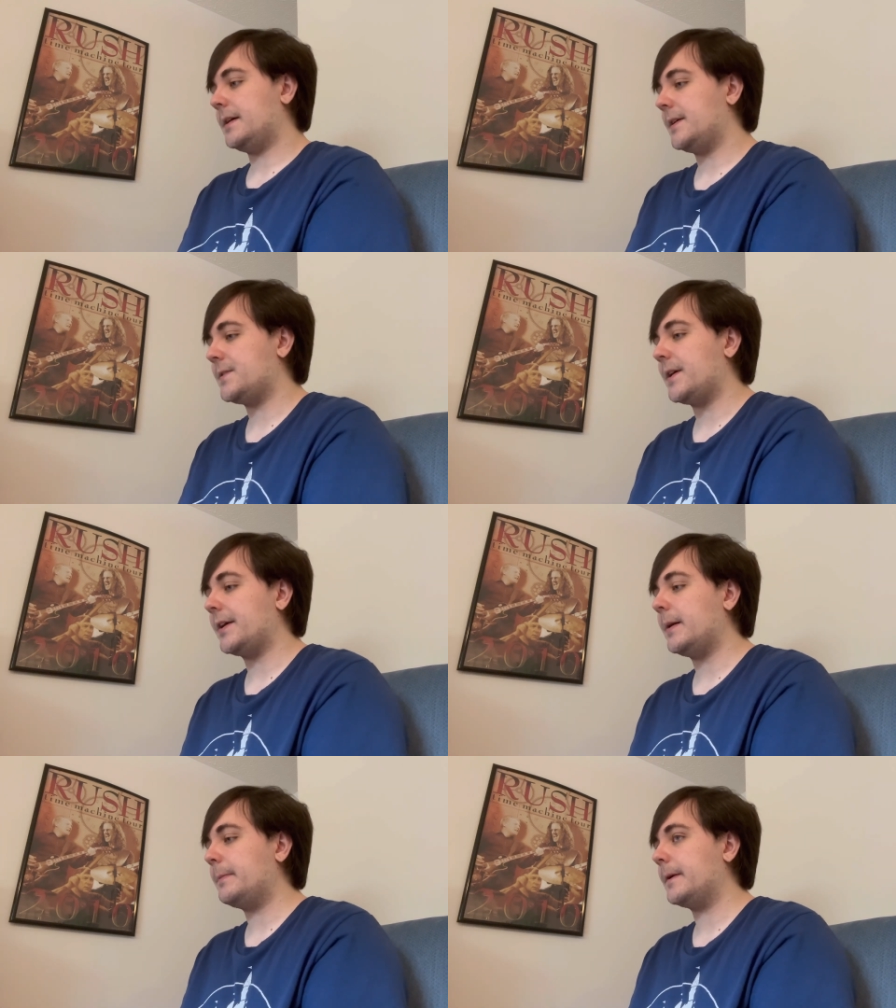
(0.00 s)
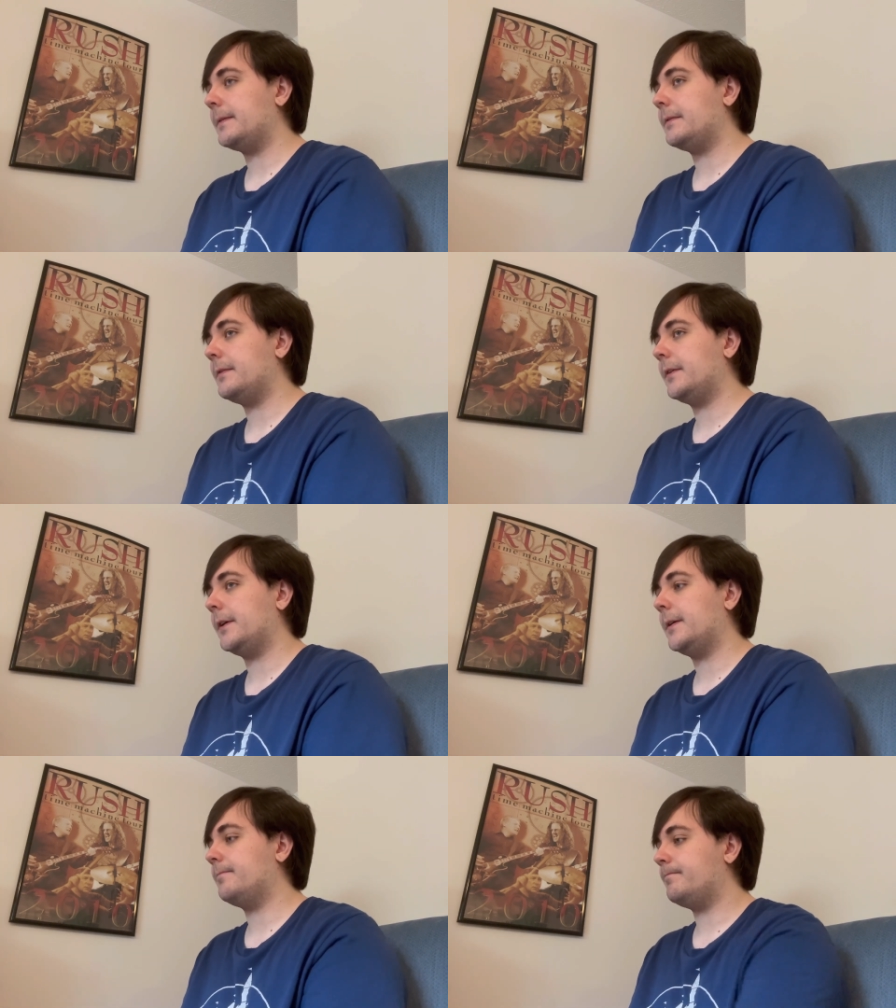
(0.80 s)
uh, set up, and
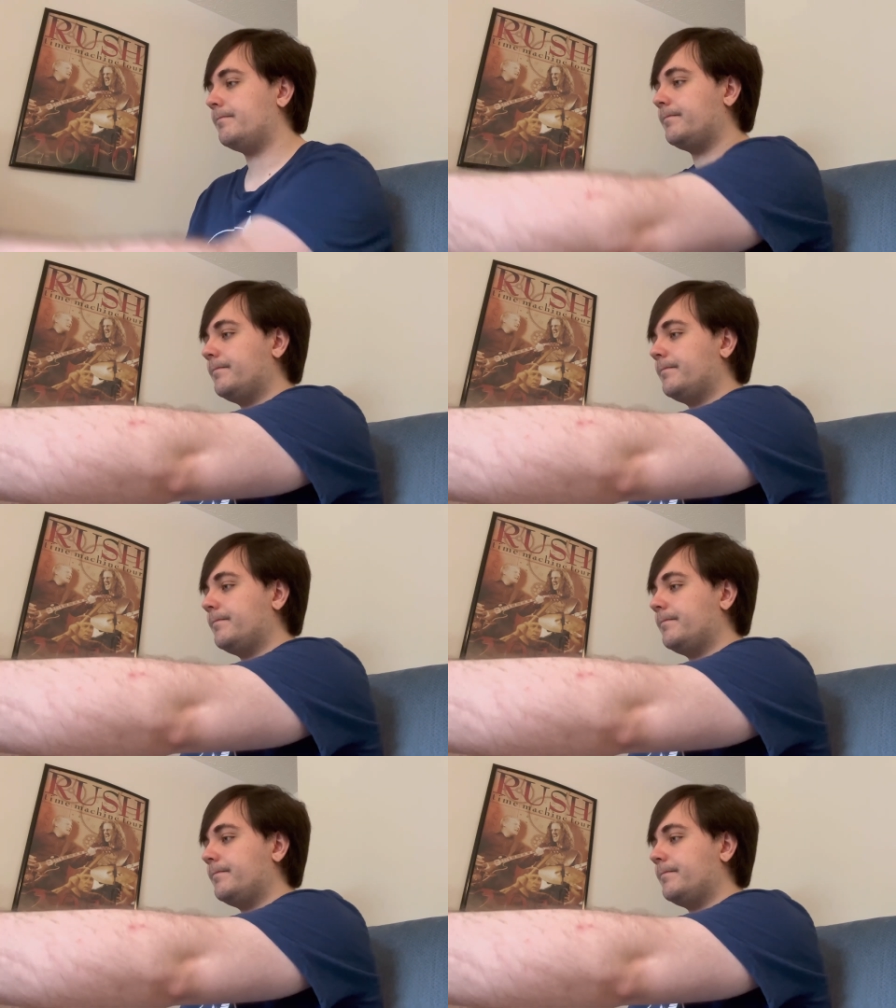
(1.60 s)
um,